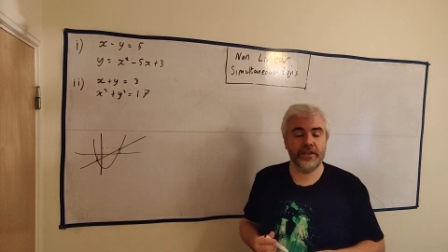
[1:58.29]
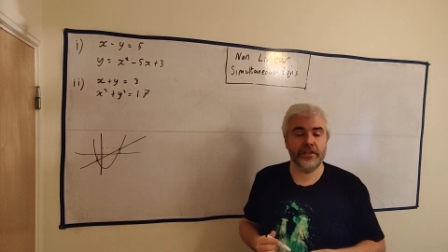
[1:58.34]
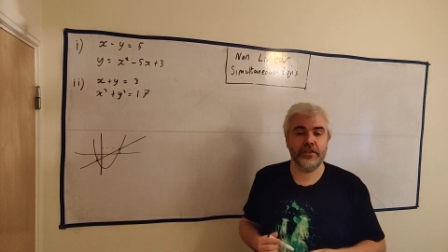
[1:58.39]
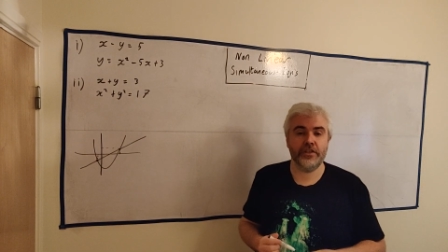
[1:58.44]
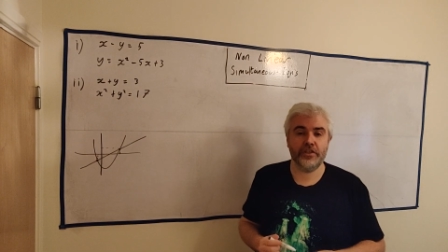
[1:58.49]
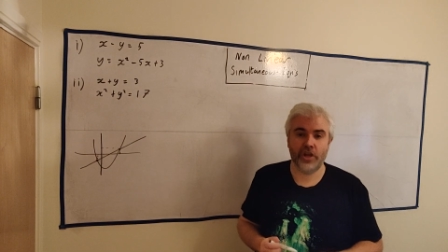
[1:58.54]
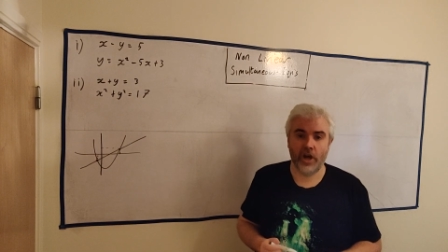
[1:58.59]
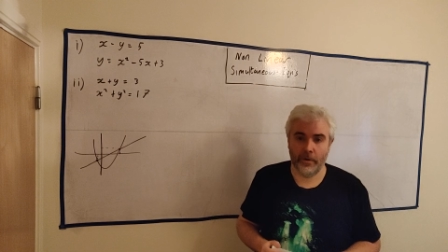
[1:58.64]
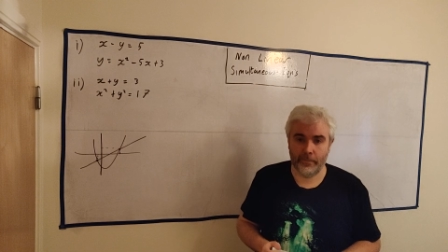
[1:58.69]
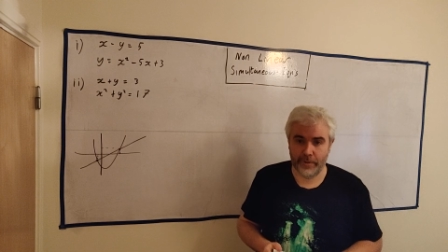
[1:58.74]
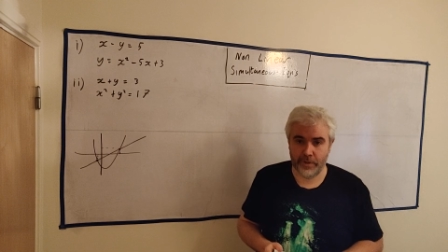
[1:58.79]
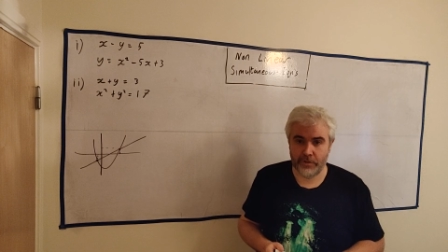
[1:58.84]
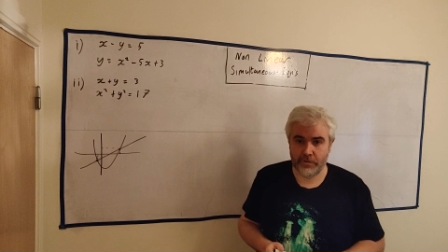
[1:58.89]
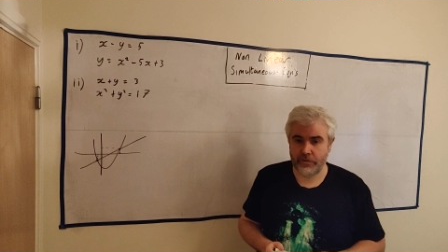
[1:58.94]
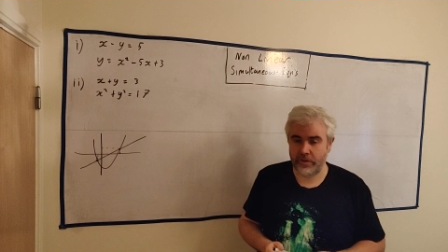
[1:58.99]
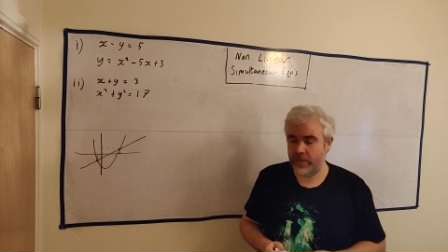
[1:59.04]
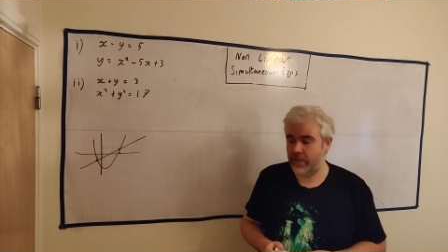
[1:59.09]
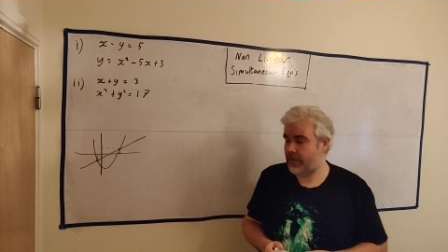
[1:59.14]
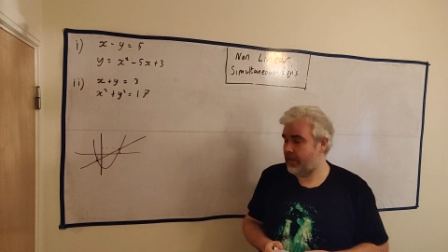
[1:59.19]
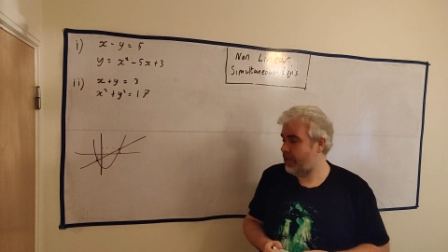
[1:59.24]

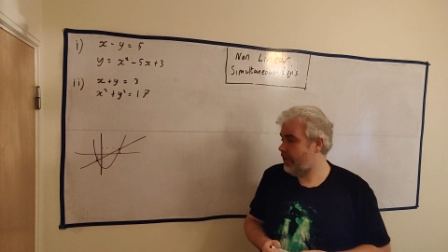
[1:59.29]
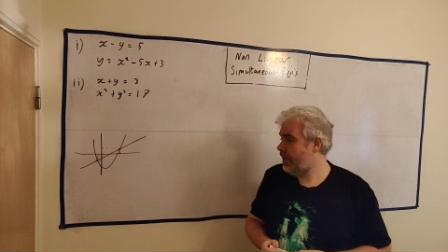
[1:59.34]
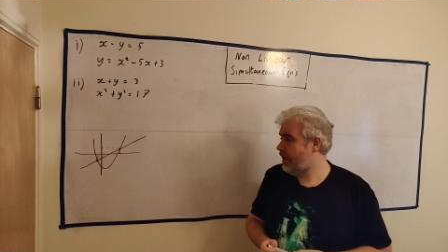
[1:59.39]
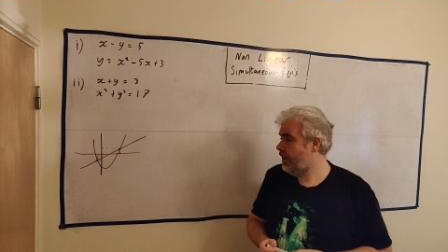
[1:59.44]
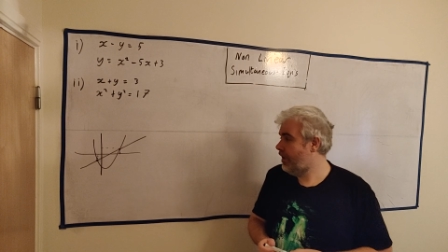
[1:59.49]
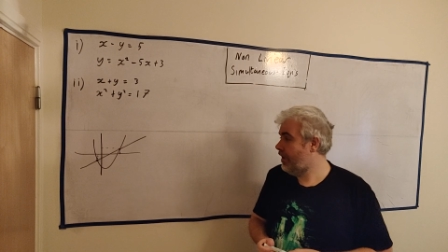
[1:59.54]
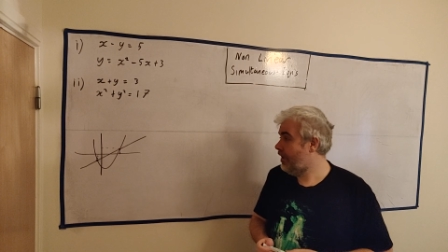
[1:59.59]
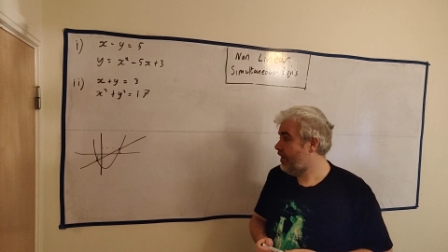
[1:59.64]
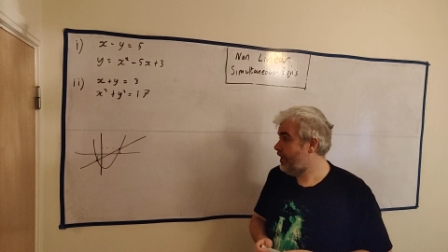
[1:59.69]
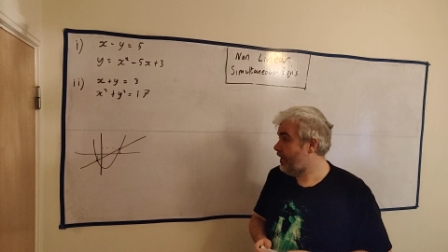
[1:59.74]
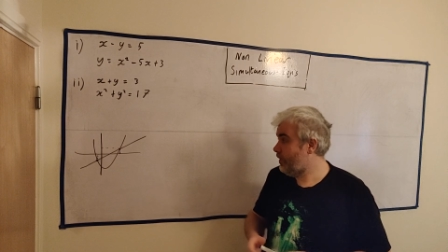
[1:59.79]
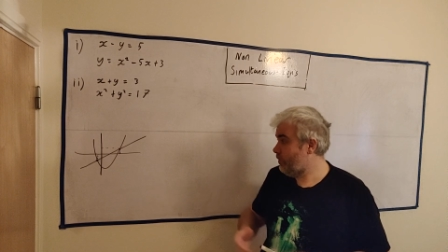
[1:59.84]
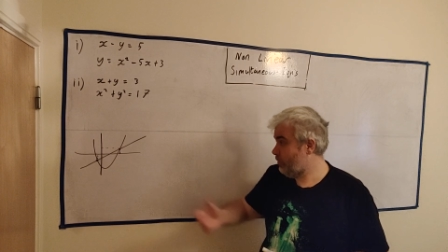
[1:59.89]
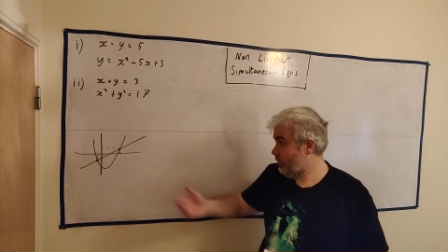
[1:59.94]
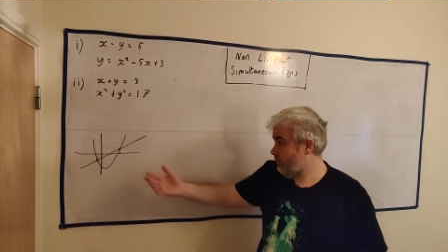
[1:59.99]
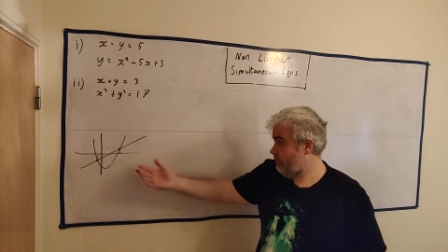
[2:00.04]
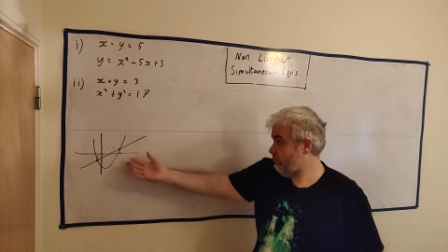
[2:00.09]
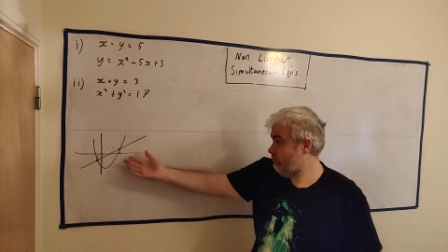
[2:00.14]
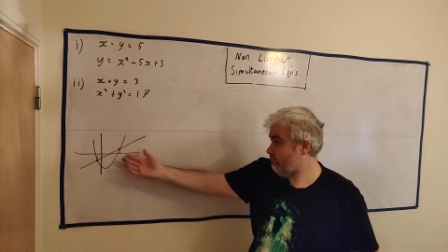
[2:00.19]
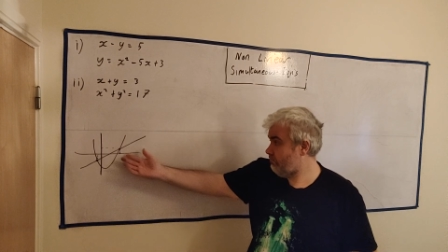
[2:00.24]
geometry.
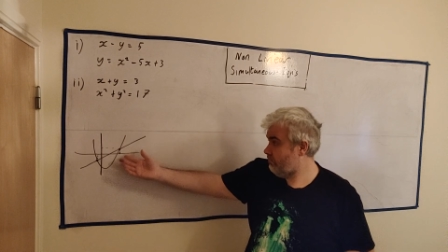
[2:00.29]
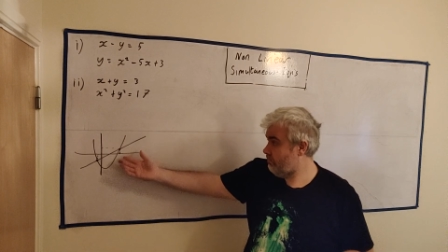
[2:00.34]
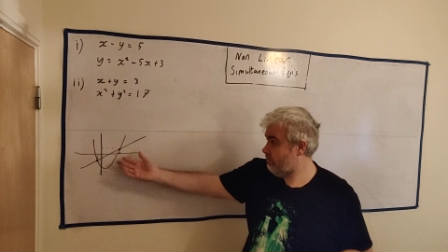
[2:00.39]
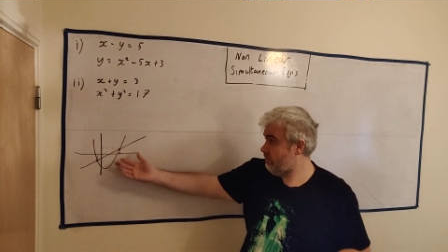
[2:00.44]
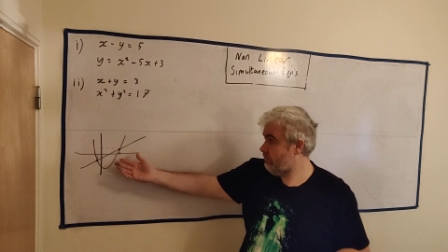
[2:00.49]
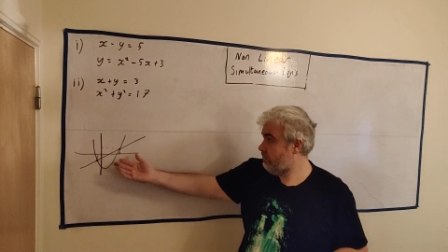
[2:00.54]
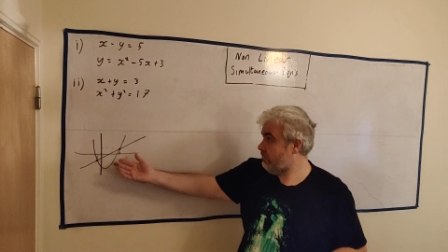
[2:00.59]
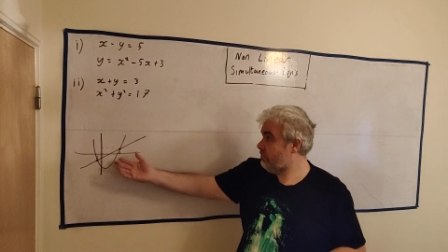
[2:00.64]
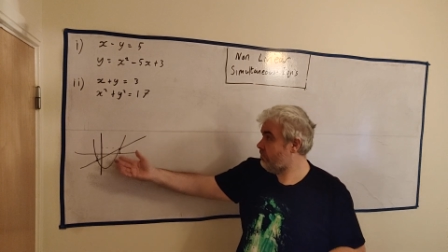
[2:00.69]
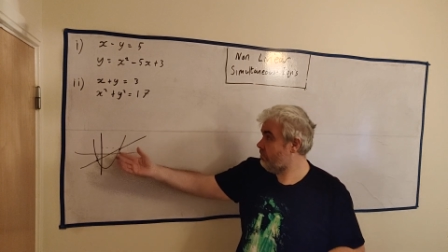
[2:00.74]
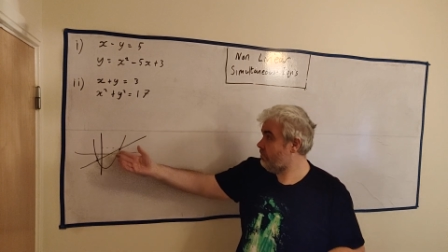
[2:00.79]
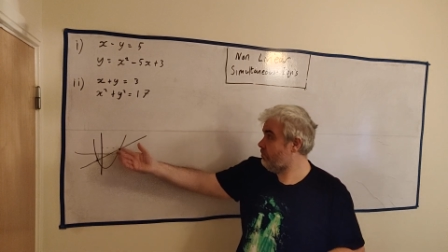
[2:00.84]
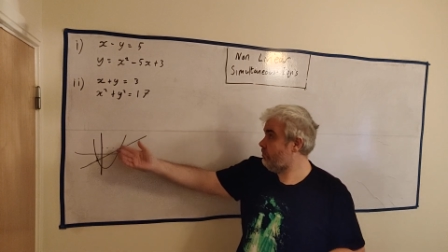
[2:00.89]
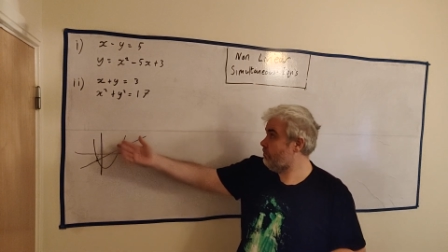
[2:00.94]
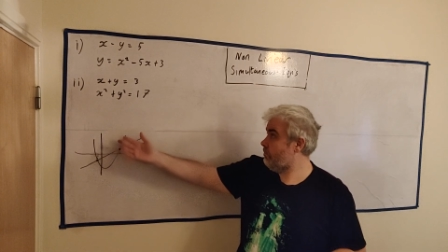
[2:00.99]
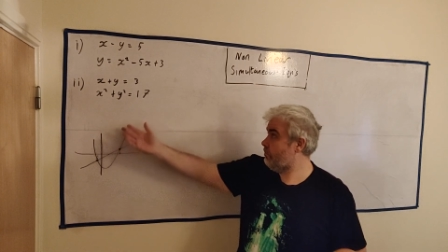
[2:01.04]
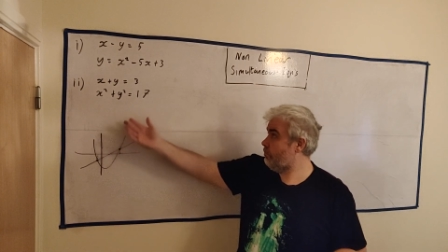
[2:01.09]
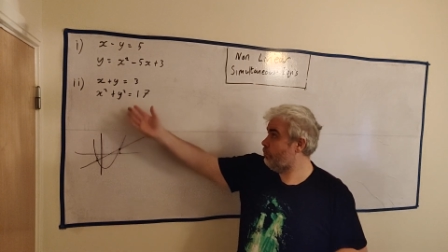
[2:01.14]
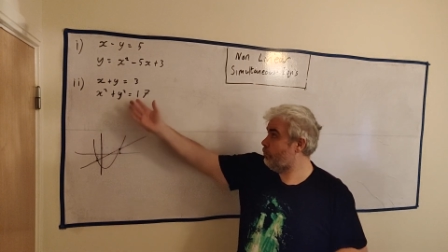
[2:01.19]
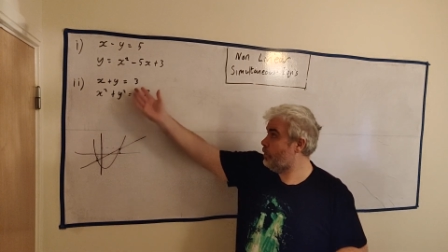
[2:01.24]
Now,
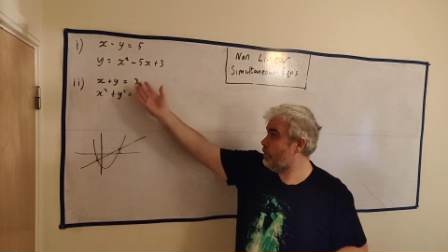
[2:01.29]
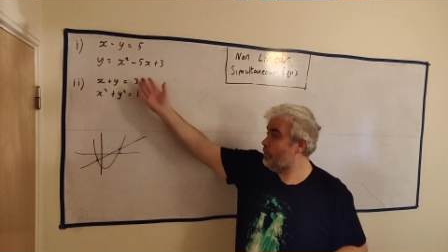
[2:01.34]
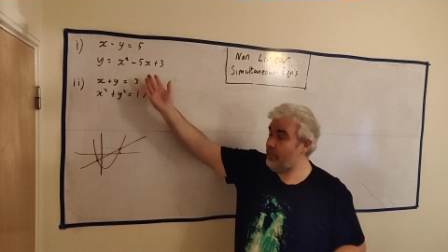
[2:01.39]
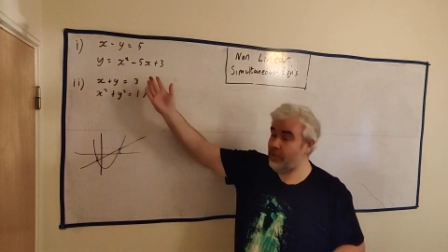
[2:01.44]
we